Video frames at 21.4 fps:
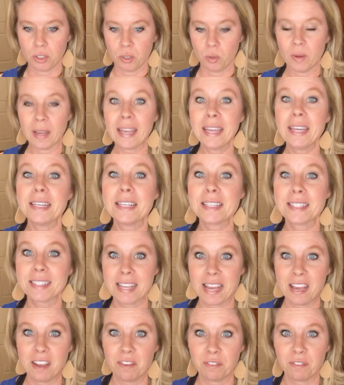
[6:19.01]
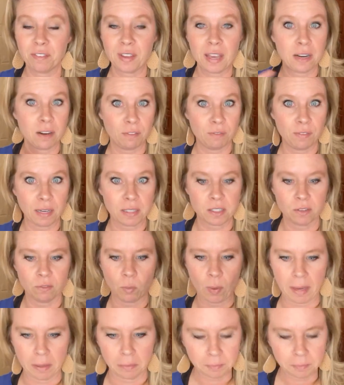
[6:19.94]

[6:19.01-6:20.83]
in a safe and effective way.